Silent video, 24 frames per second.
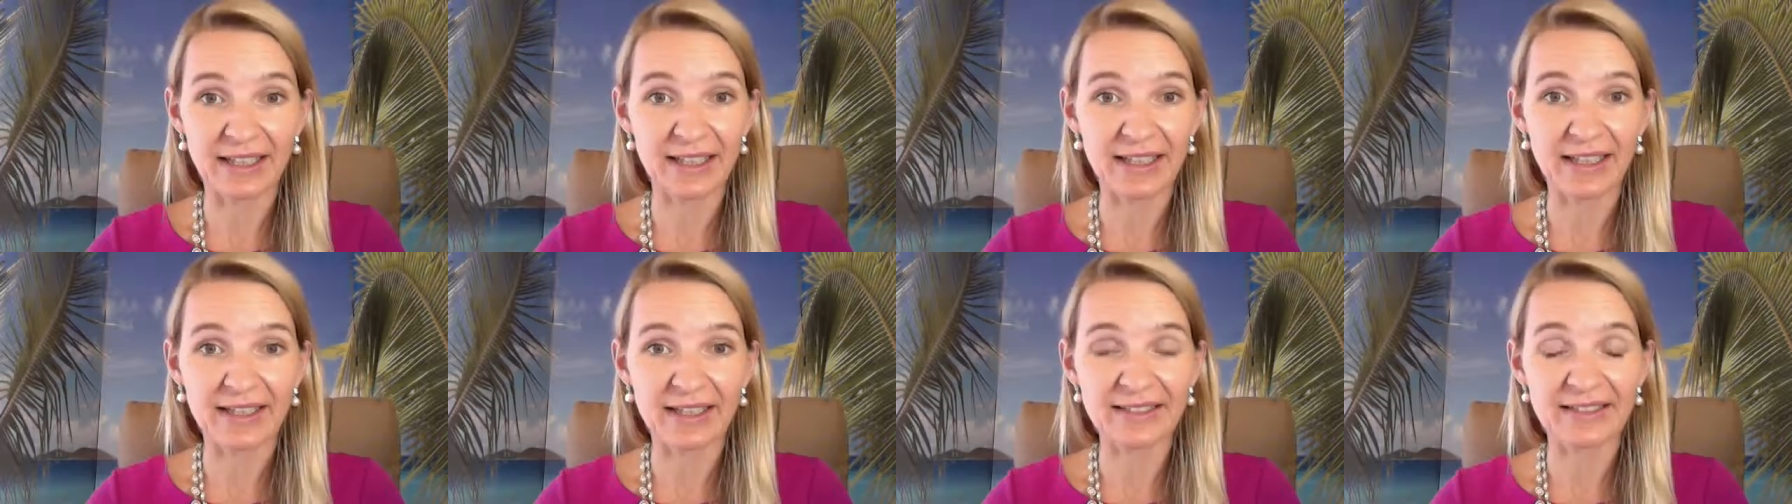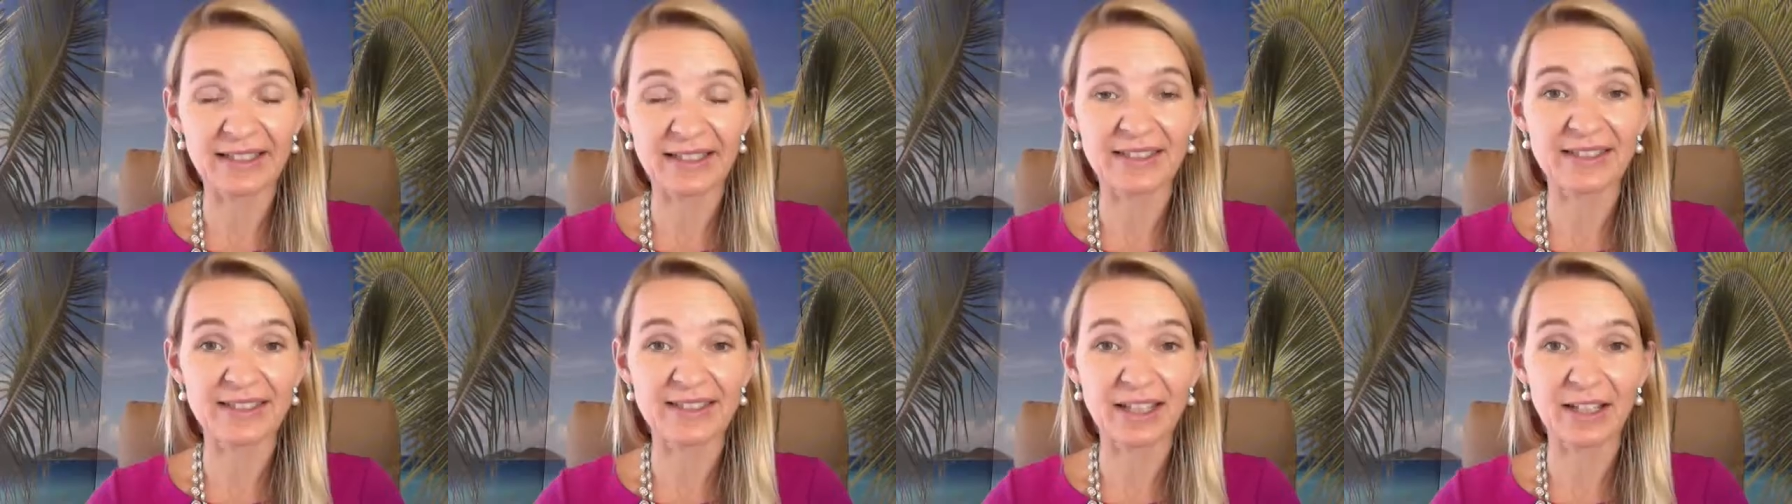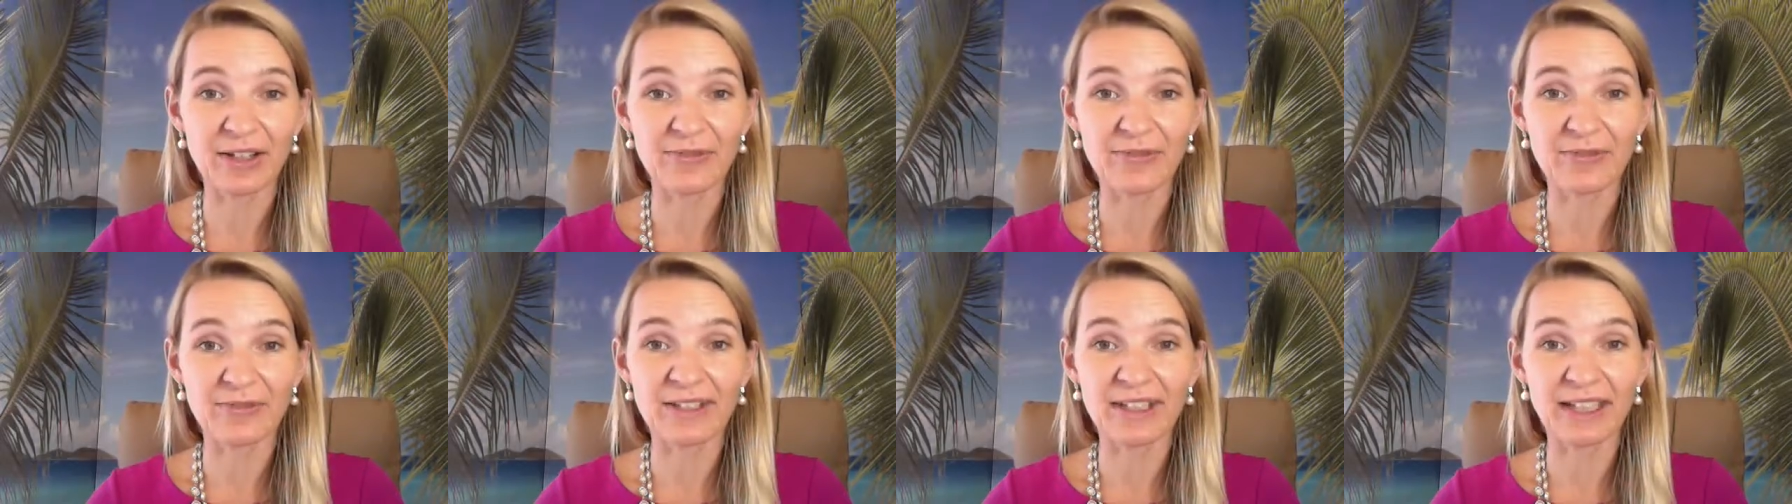is instead
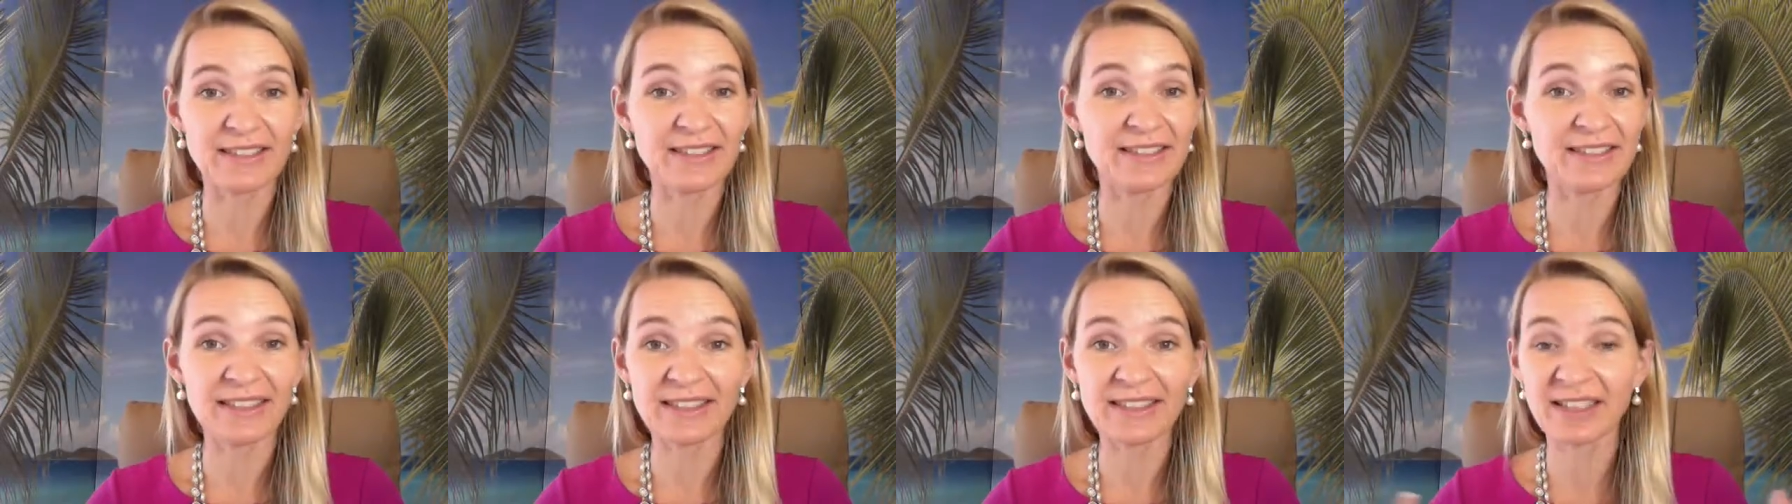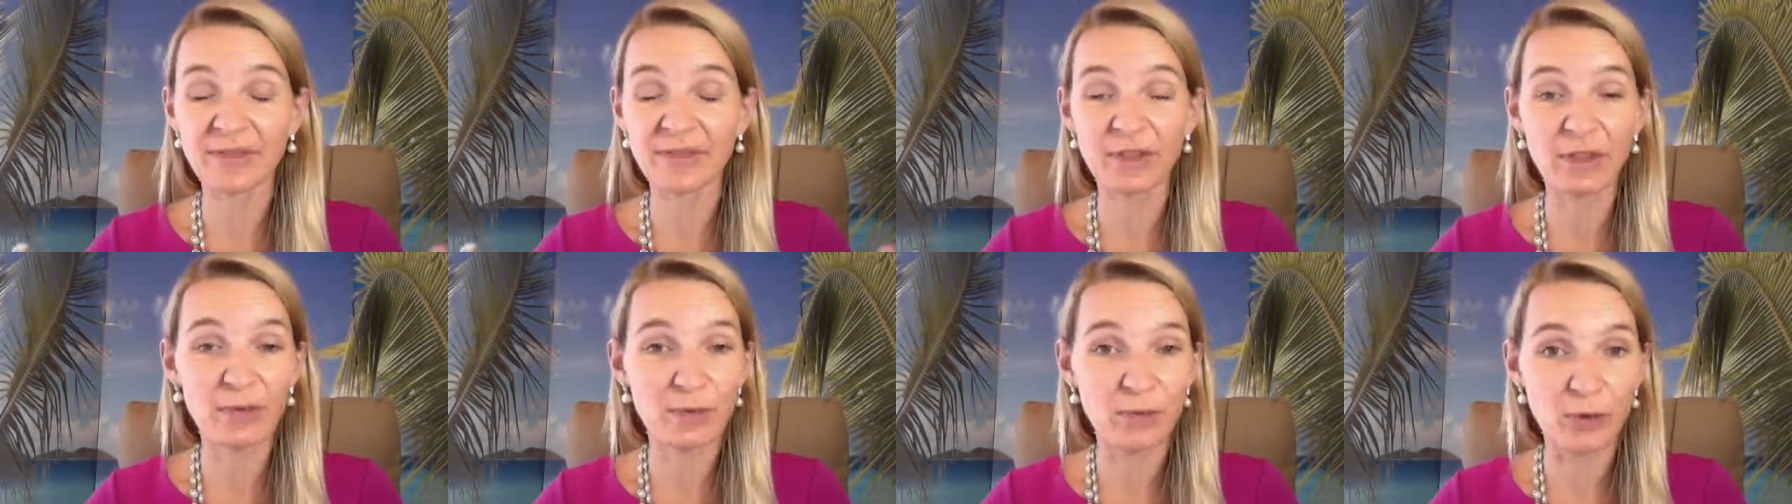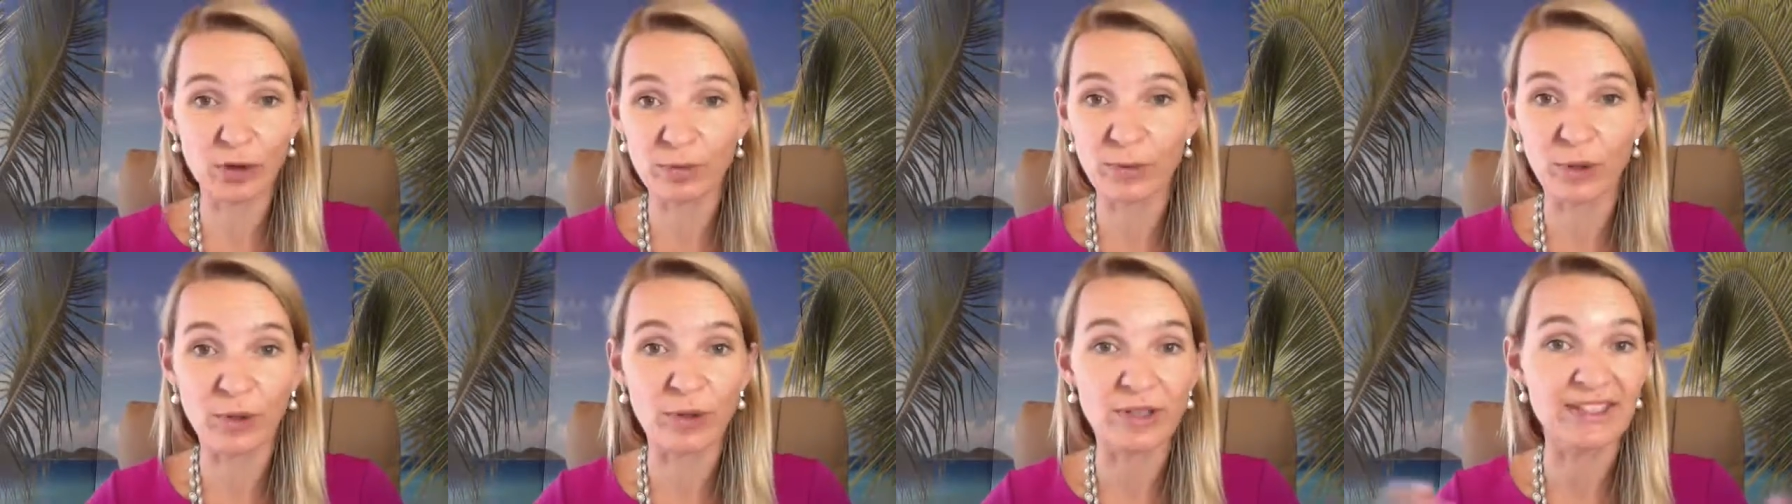of, they say something
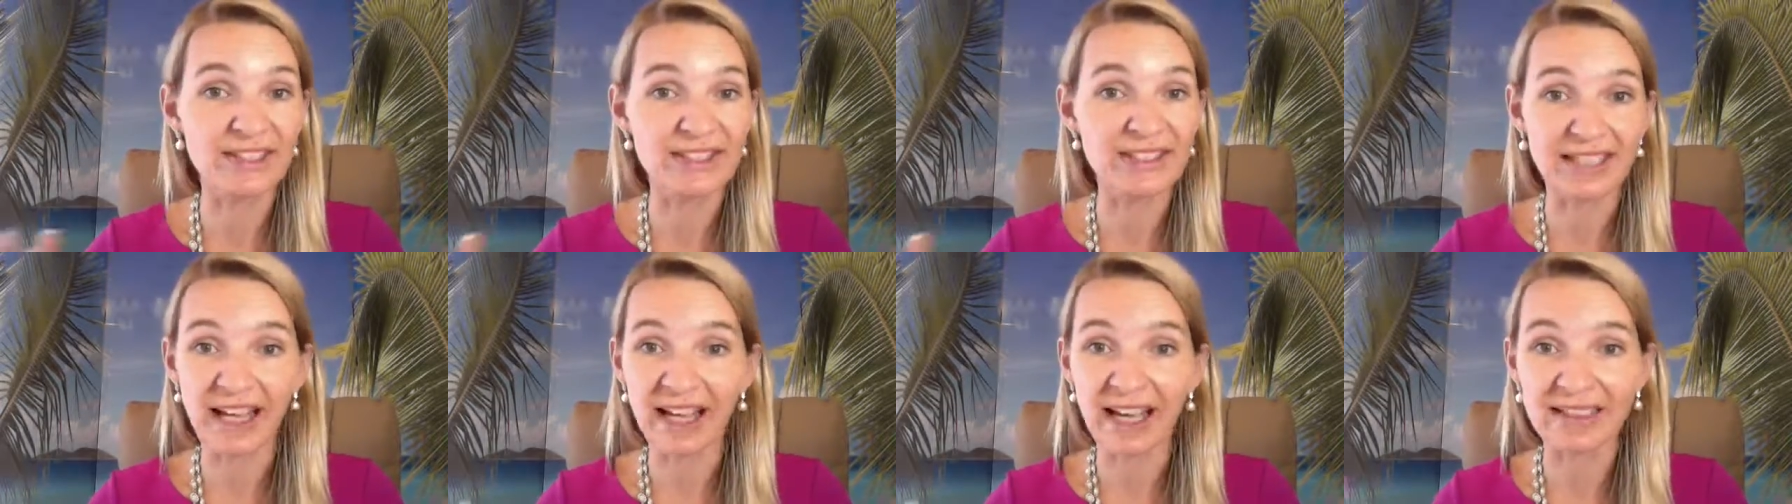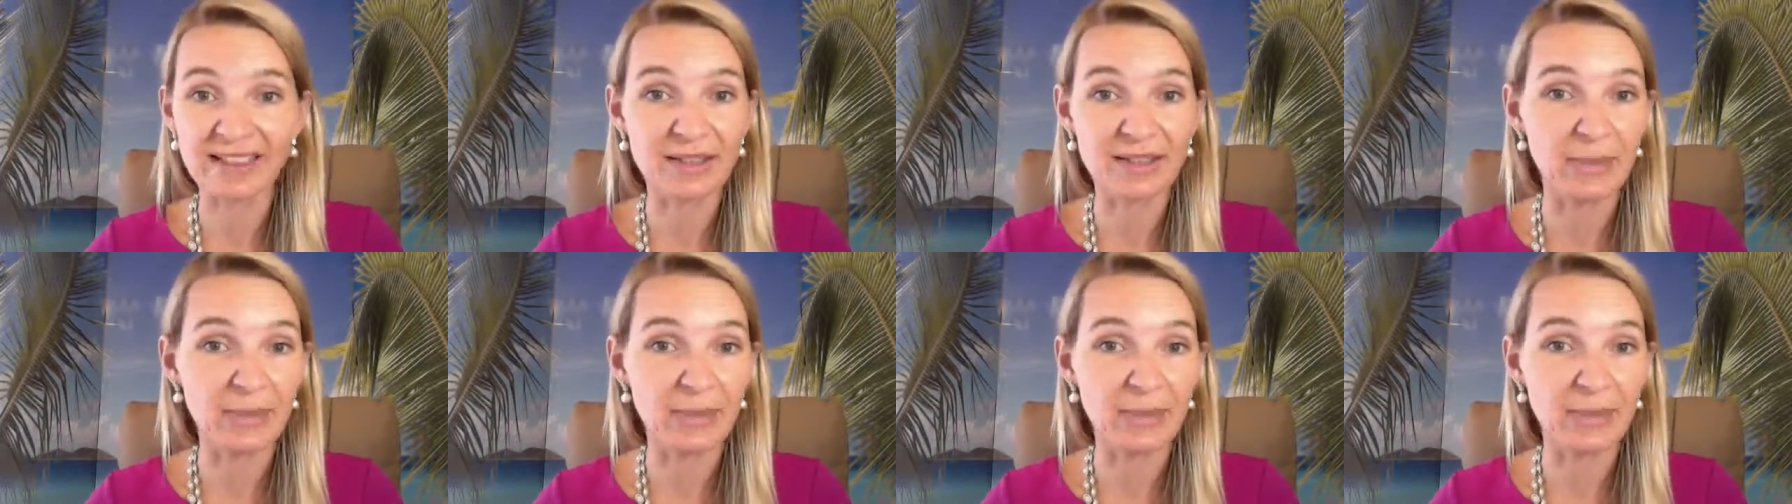vulnerable or sad,